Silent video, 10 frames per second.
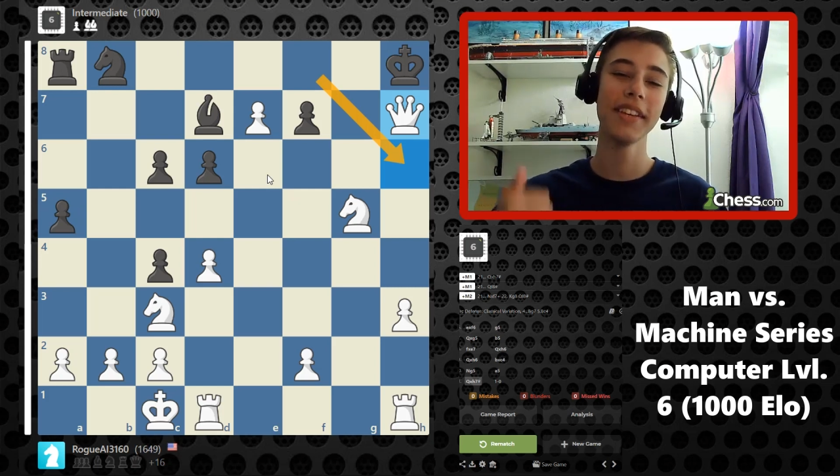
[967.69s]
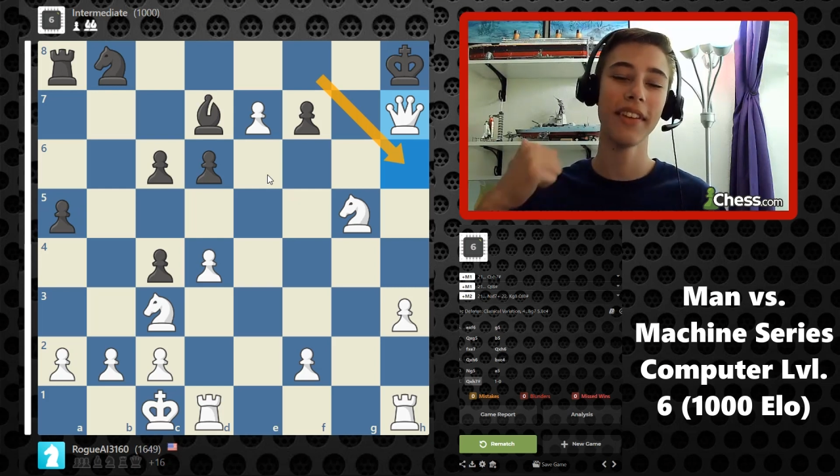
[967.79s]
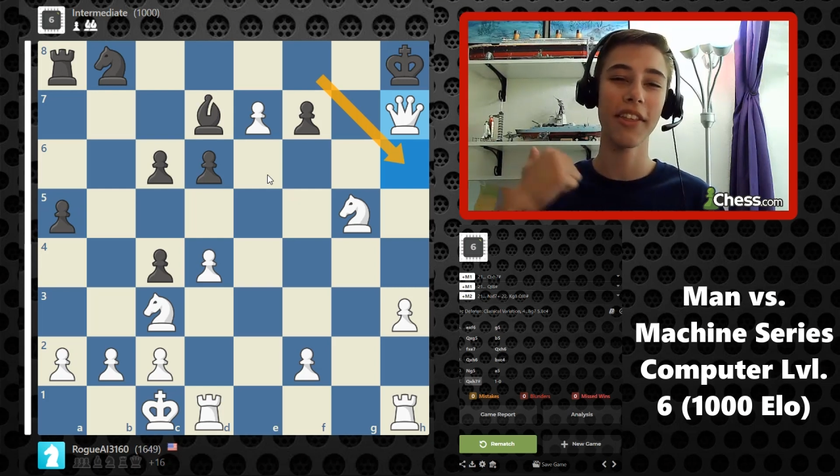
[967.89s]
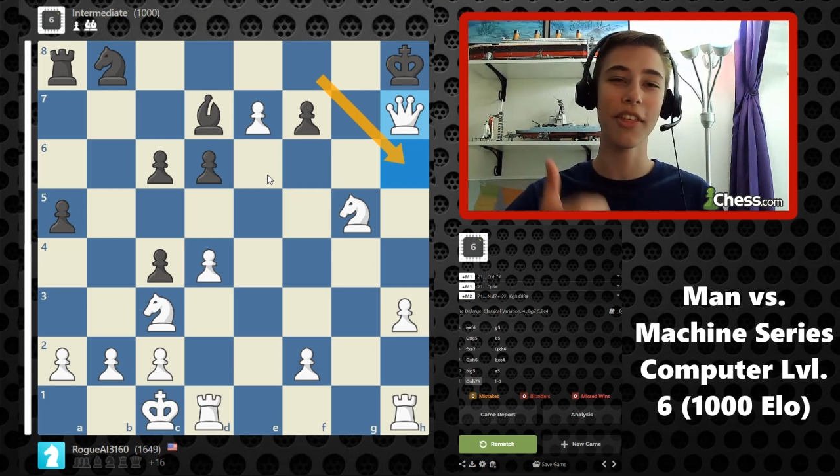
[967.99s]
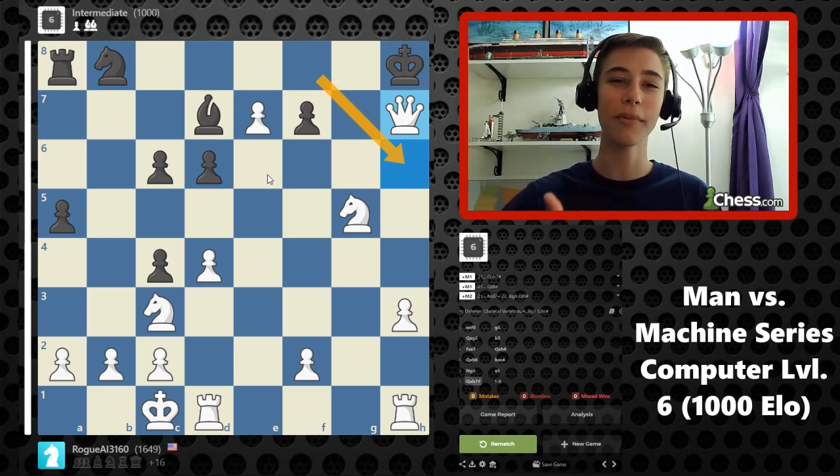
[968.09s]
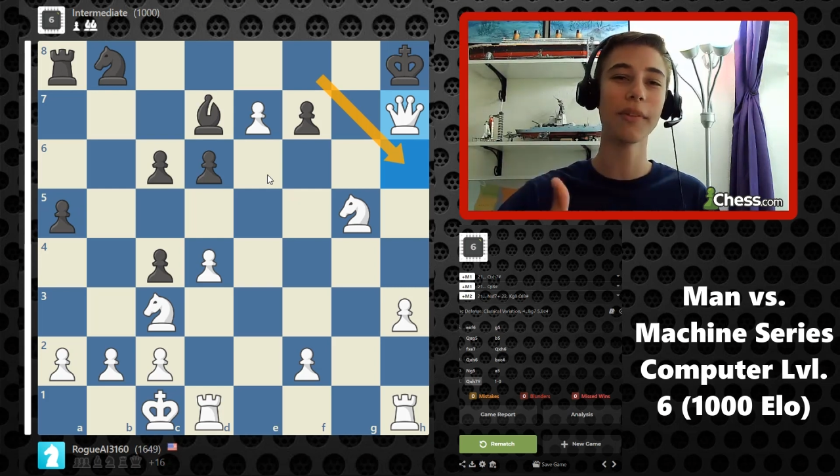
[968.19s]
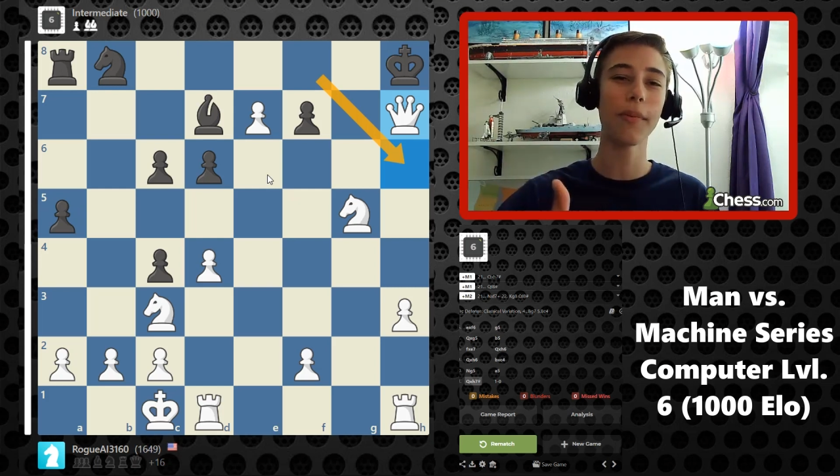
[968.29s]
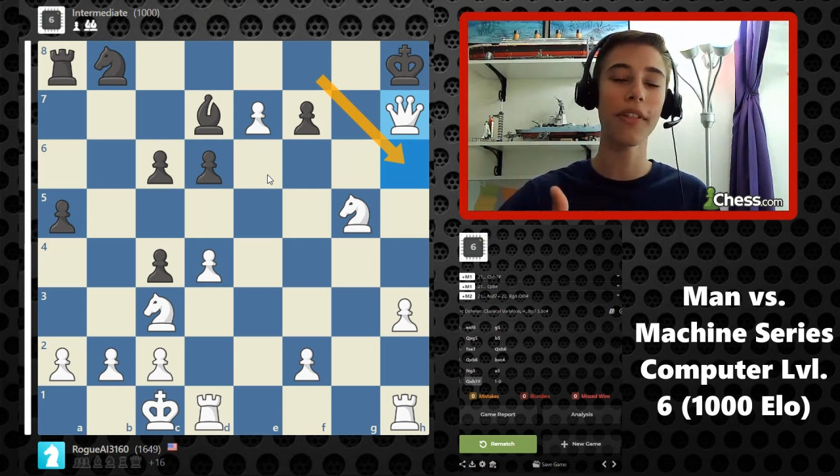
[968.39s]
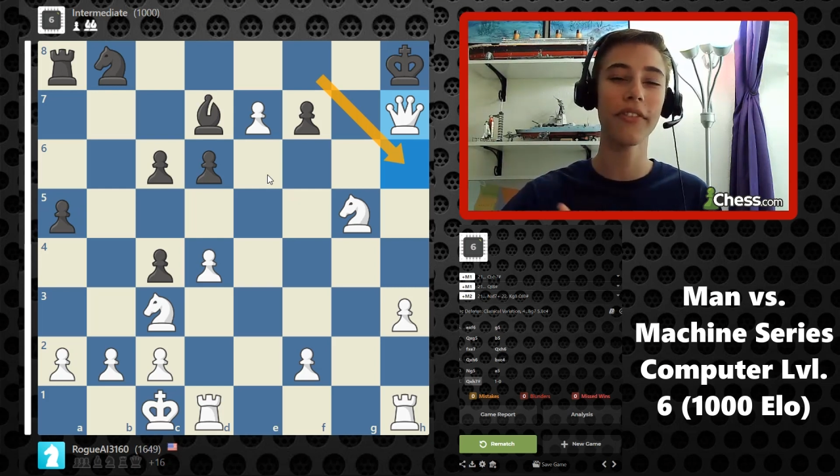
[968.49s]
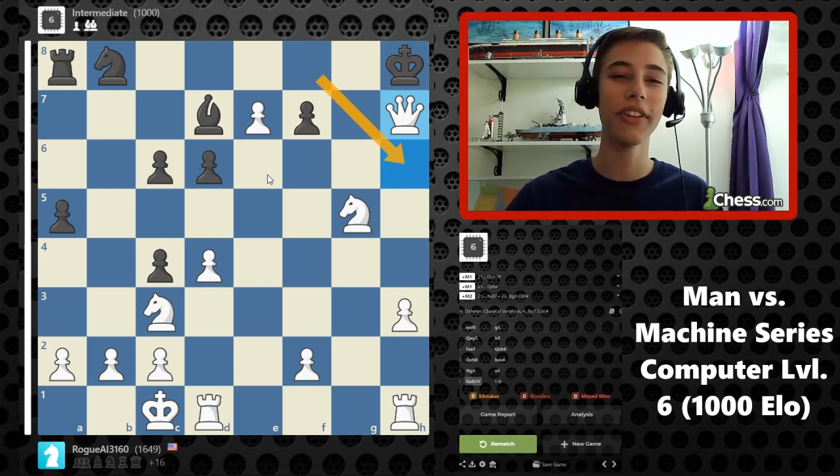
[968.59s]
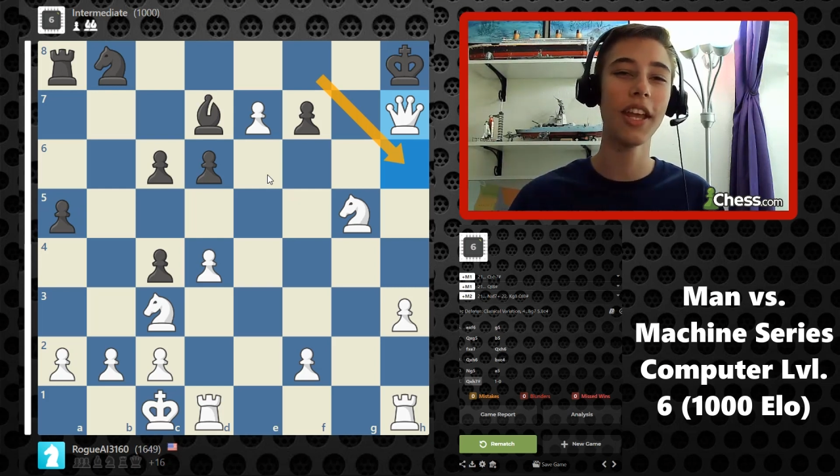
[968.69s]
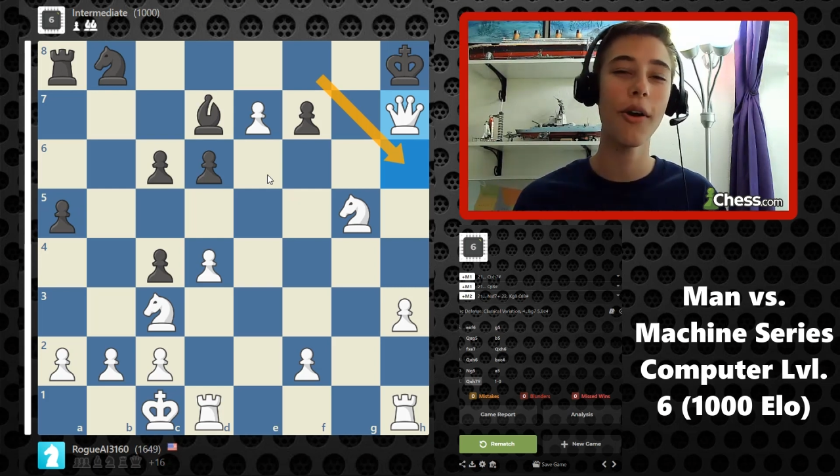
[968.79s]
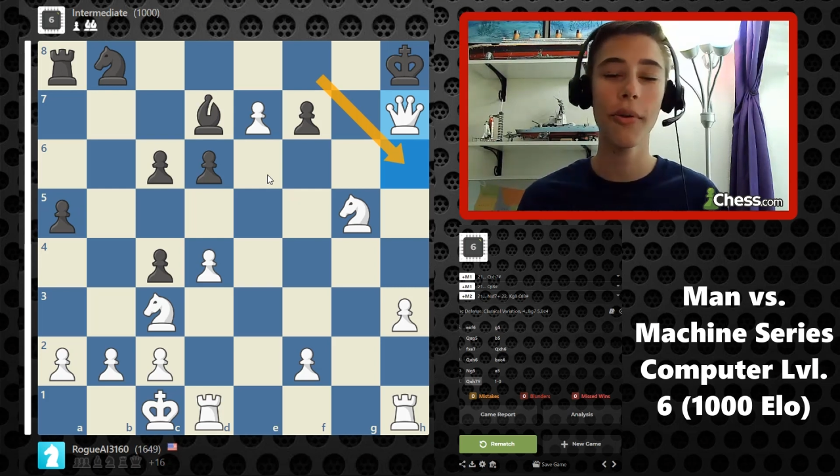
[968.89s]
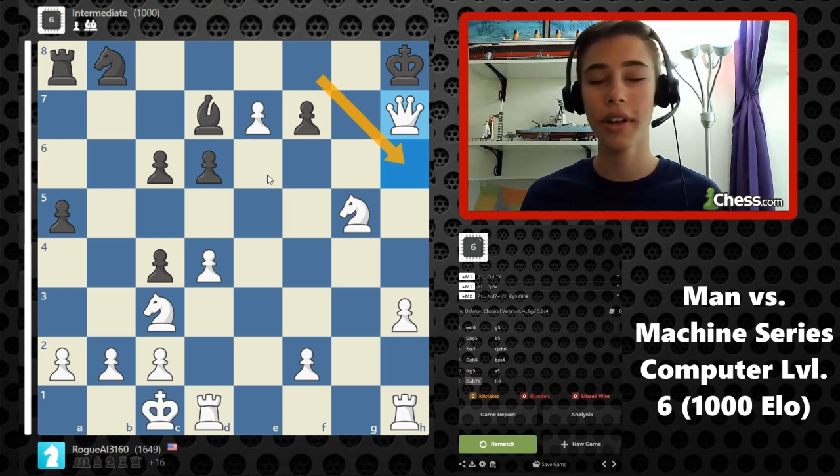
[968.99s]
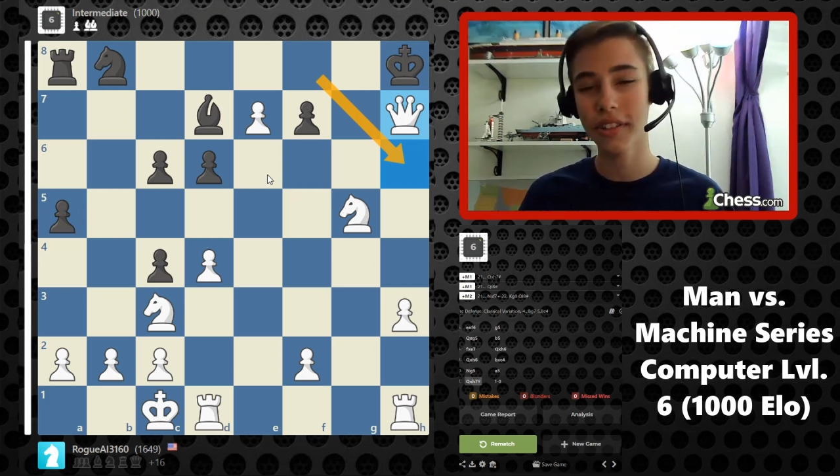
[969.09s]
leave a thumbs up on the video,